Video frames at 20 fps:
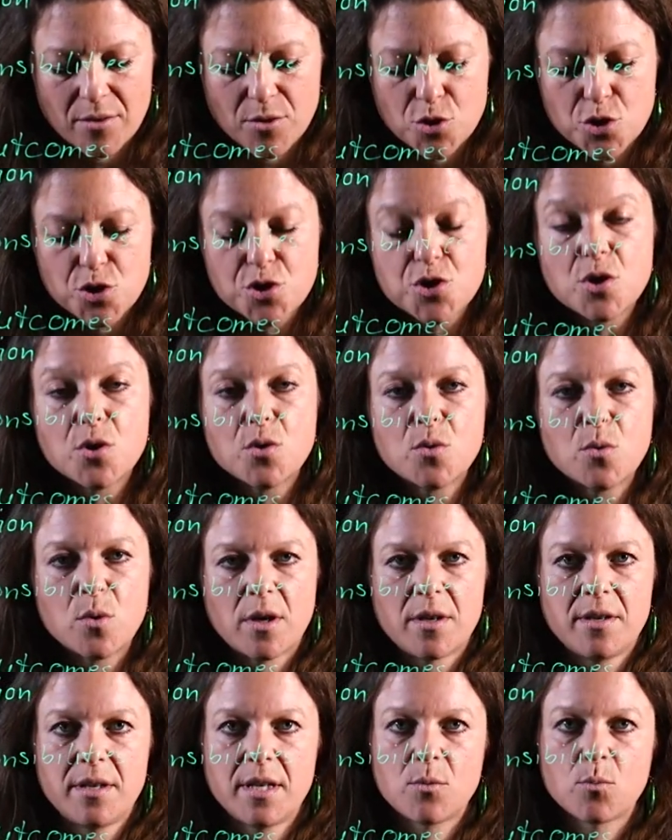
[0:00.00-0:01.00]
show
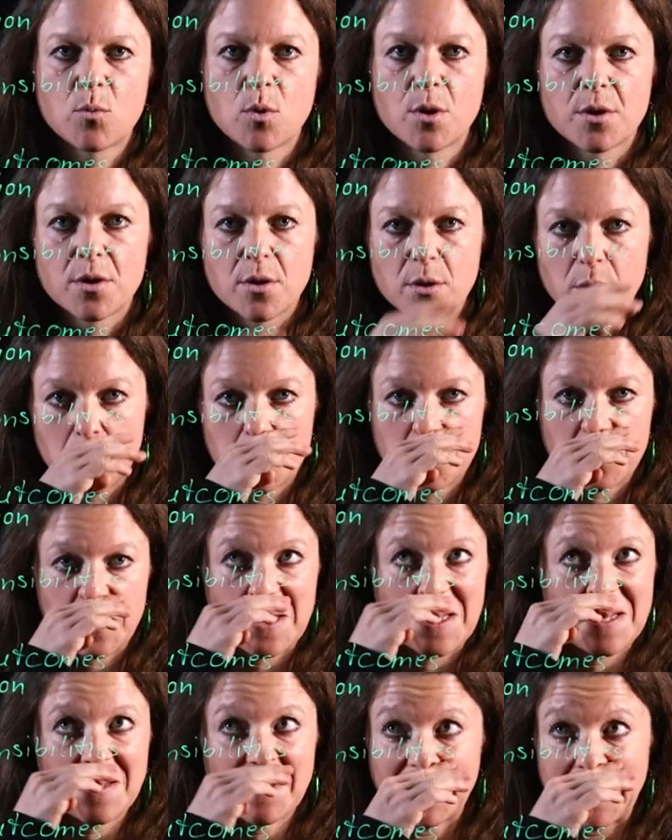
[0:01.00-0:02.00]
a network of
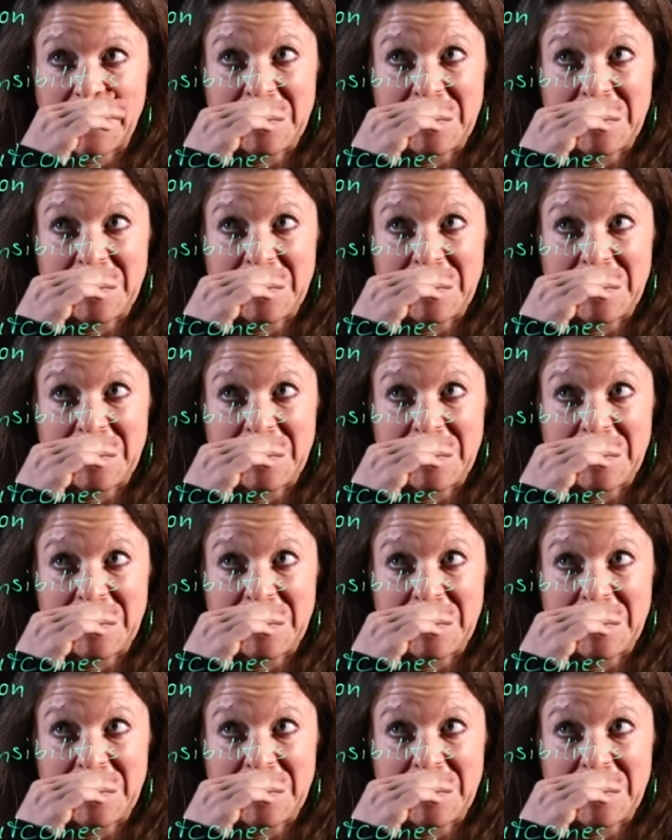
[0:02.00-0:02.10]
the